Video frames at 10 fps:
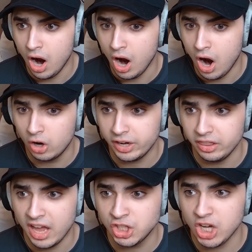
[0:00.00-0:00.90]
Okay,
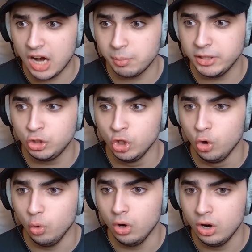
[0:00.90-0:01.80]
that shocked me
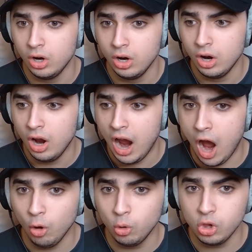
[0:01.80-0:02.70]
too.
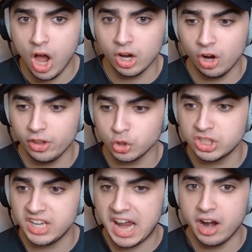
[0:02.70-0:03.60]
How long are those
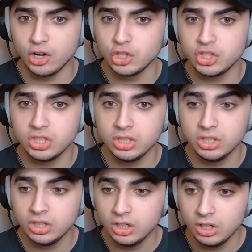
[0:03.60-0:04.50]
stairs?
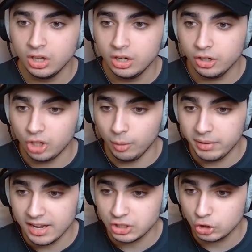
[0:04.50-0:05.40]
You told me
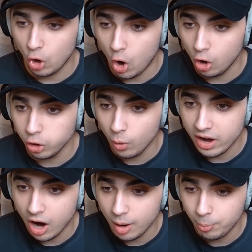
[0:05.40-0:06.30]
he has to go all the way
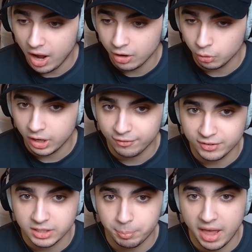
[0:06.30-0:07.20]
up? I don't care if
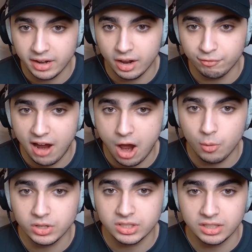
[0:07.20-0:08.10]
he's a panda. If I
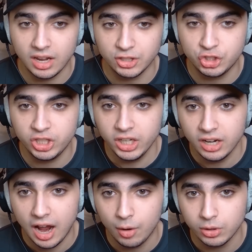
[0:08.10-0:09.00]
was a cheetah,
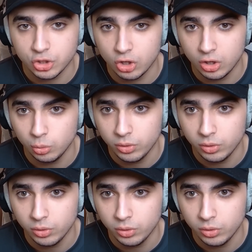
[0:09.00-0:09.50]
I would have struggled with